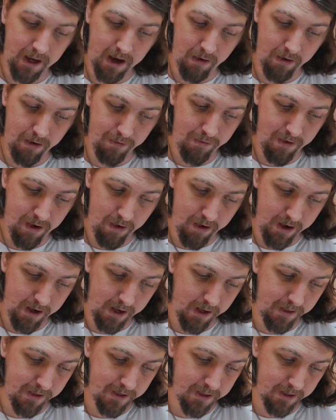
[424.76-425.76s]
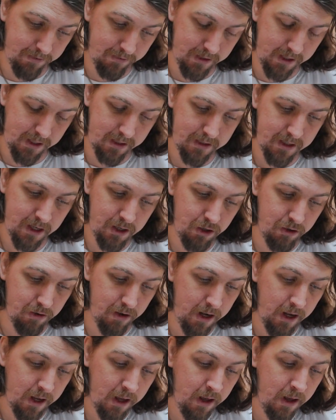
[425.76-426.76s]
Harry Ferry in the 17th
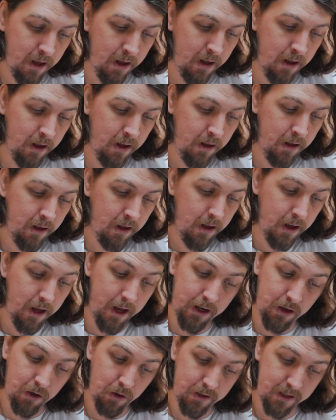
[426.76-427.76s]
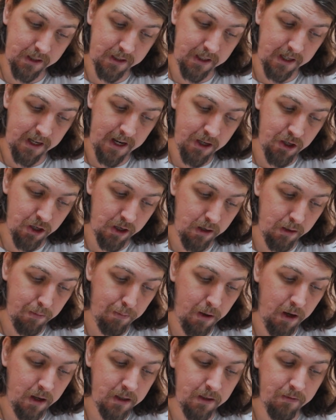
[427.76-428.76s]
century. According to legend,
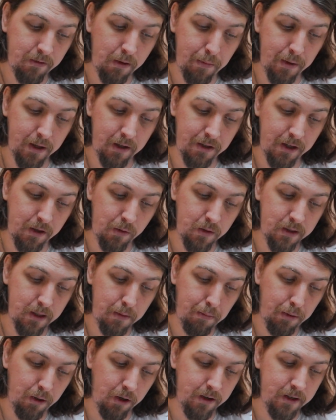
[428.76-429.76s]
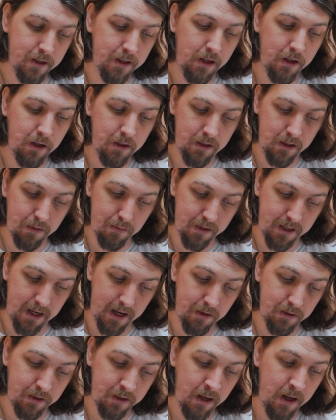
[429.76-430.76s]
part of the building was employed as a customs
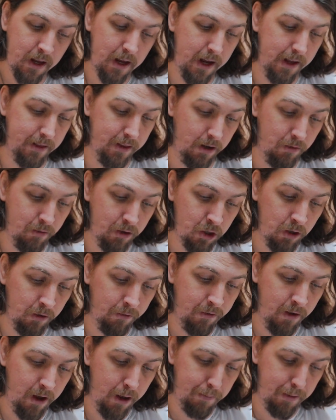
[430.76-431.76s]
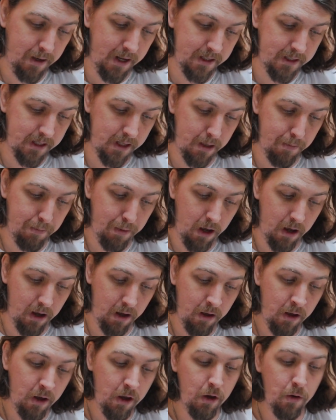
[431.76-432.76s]
house, and the original fireplace in the
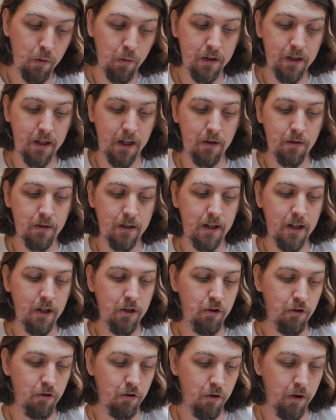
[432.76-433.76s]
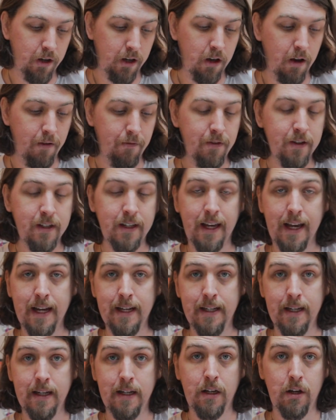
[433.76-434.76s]
bar was used to destroy
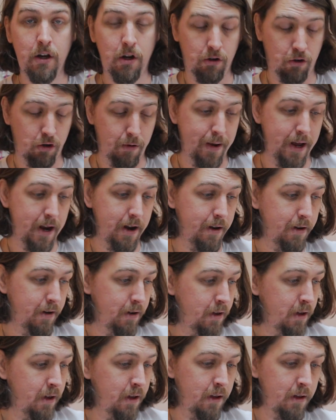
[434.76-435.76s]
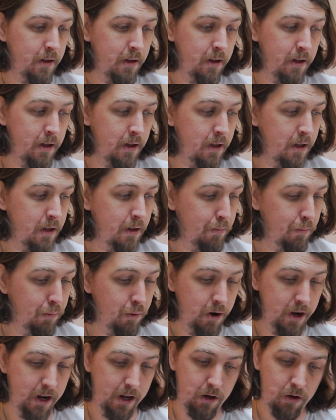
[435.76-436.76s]
confiscated contraband.
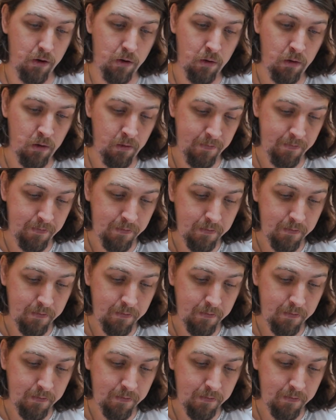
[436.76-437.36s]
Pretty cool.